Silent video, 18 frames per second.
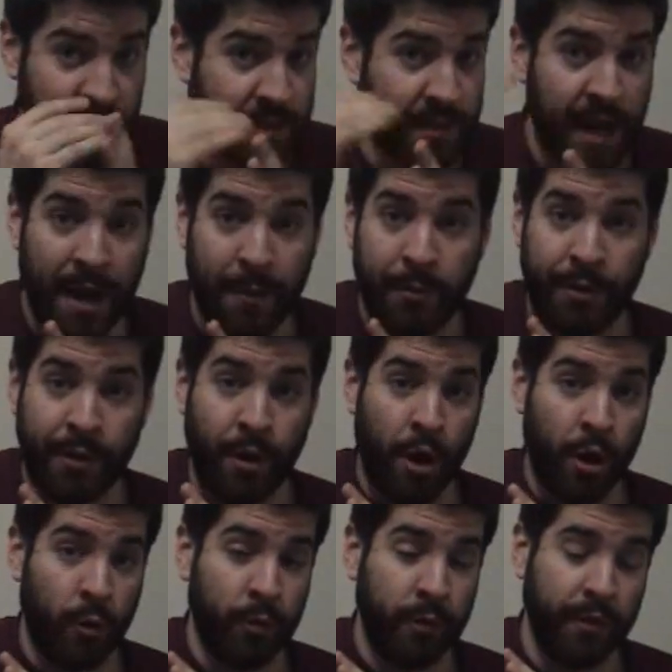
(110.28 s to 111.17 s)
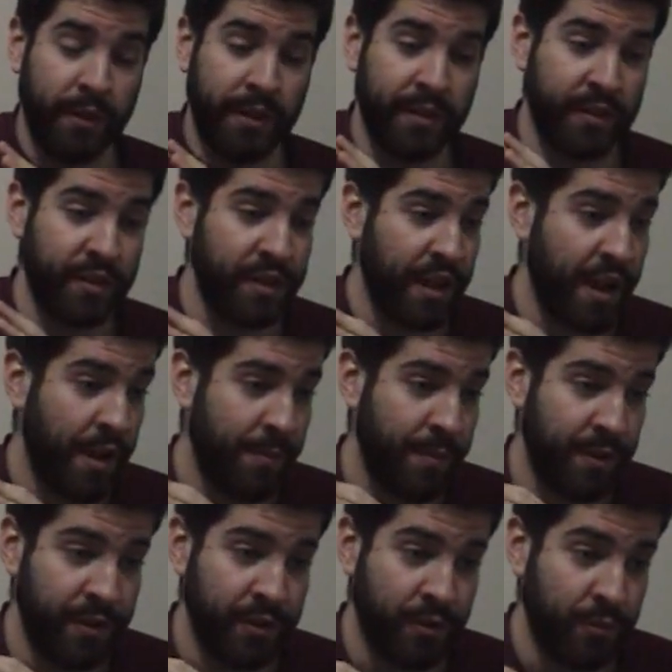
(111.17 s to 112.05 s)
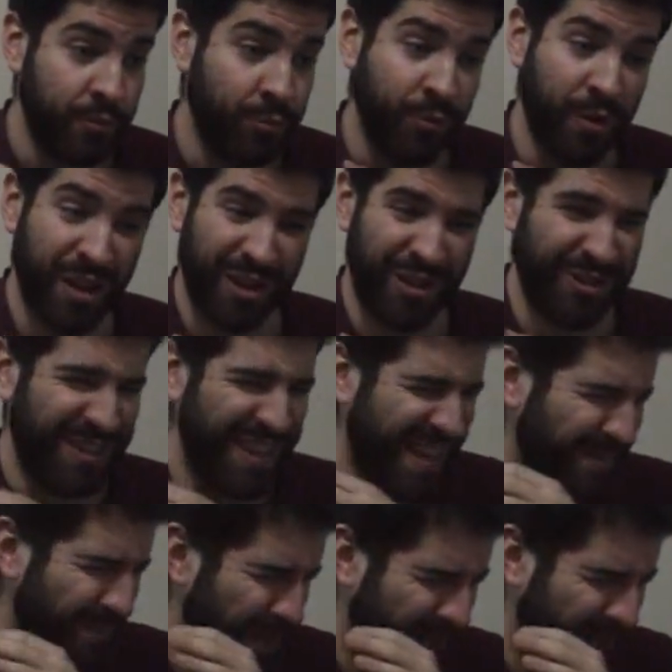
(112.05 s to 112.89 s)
the top of the awkward list. I mean, you can't